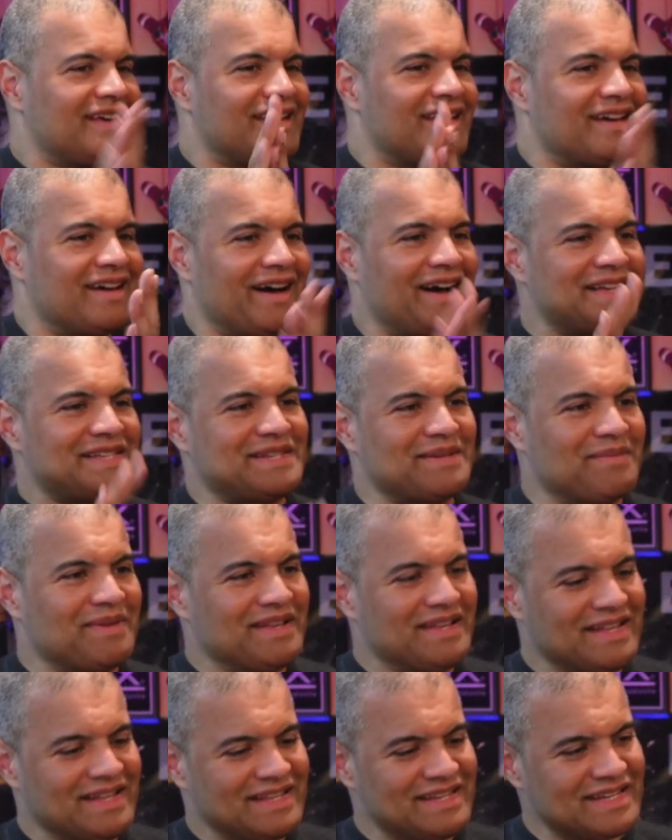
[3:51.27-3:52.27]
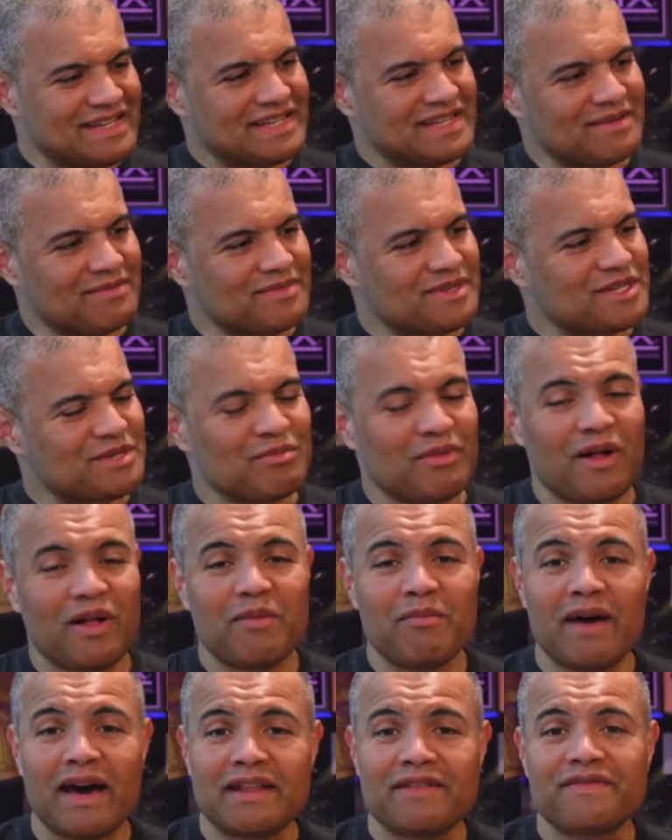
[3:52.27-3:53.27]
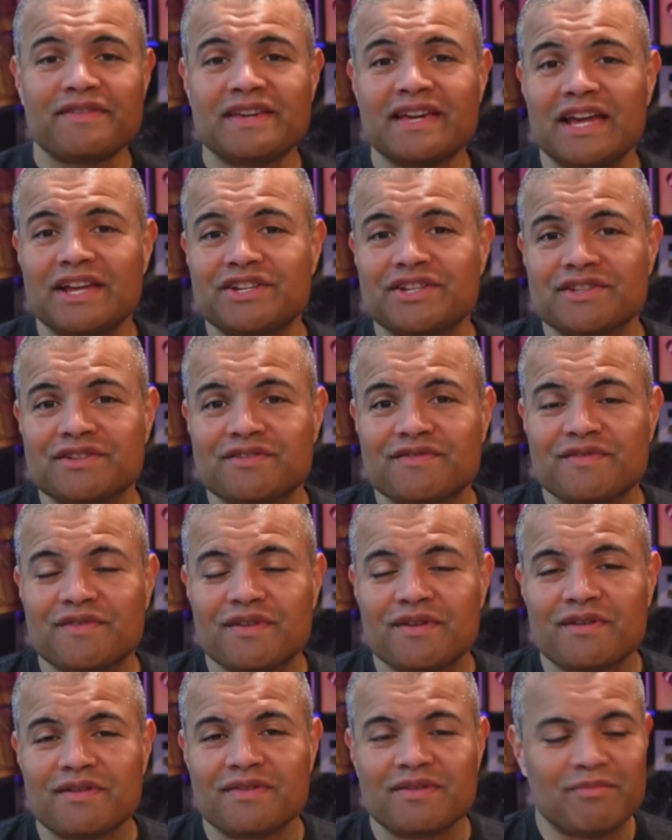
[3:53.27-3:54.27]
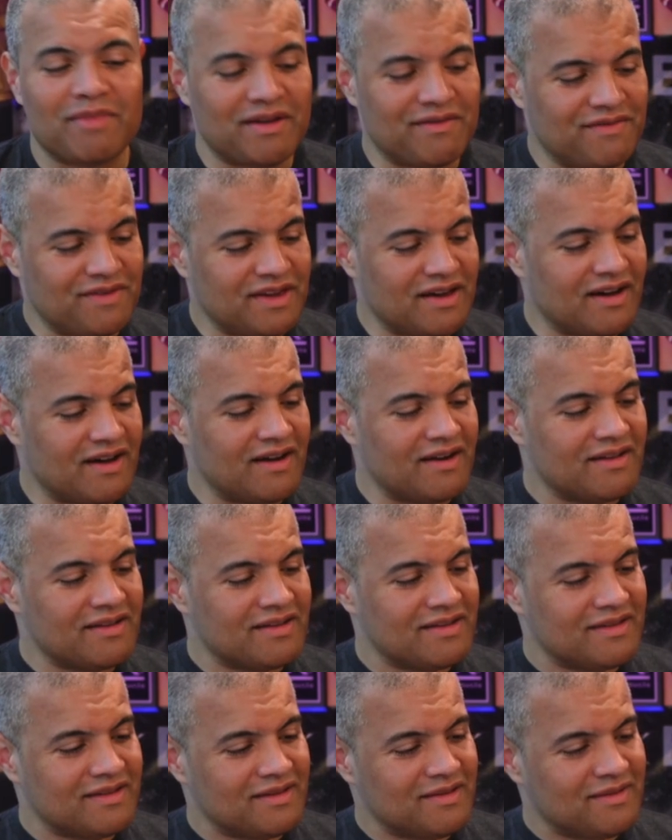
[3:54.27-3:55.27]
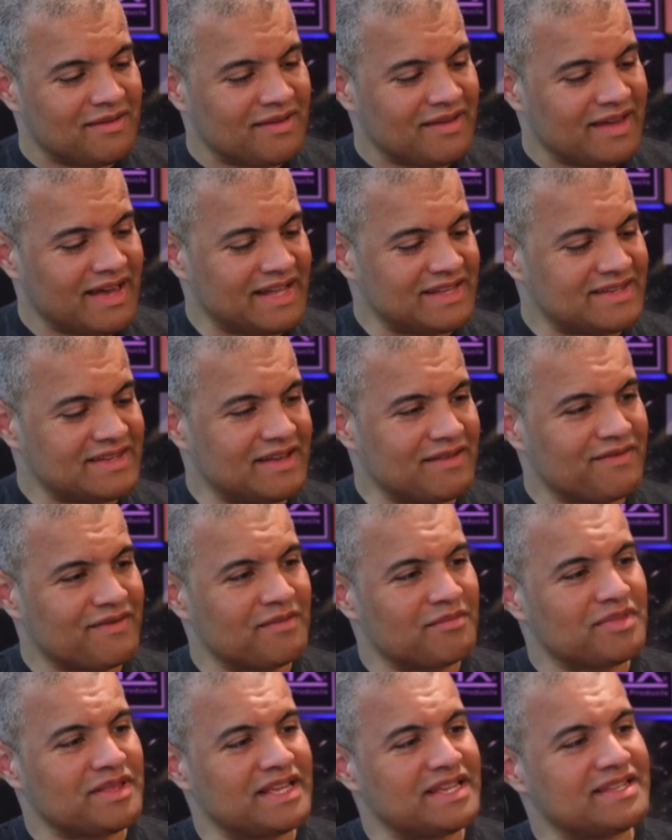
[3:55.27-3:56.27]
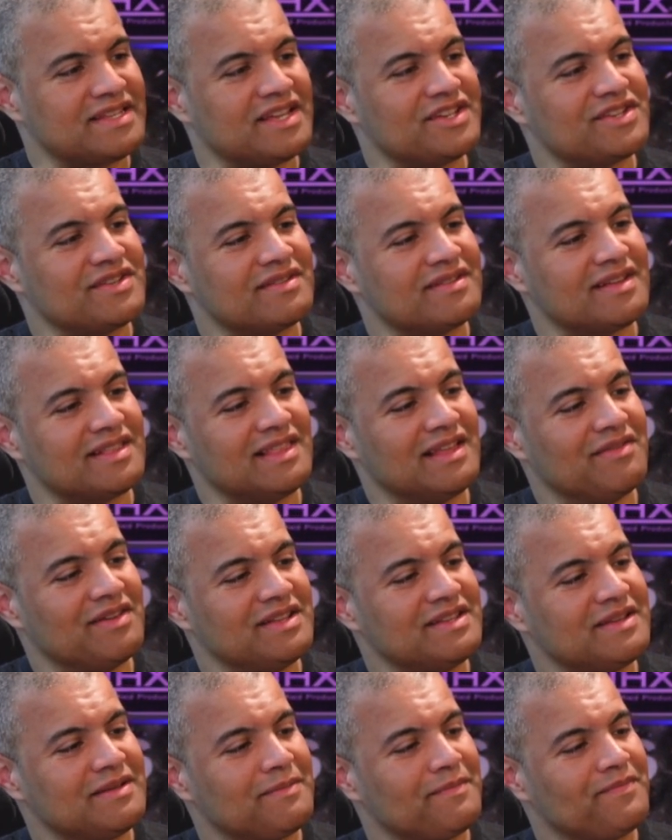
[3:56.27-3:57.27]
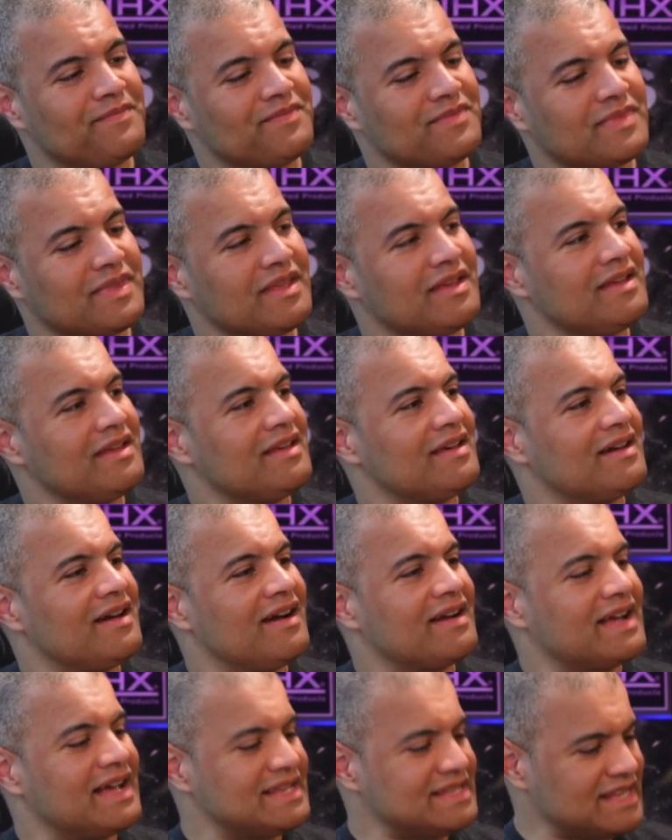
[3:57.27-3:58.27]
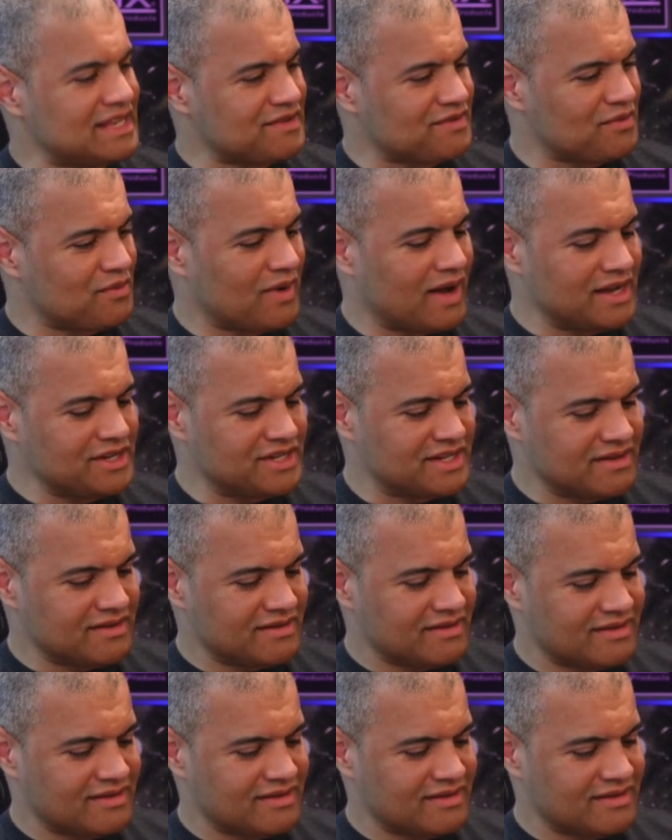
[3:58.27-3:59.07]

Awesome. Just some small modifications for my VR headset from PlayStation. Love it. All right, guys, thanks for watching.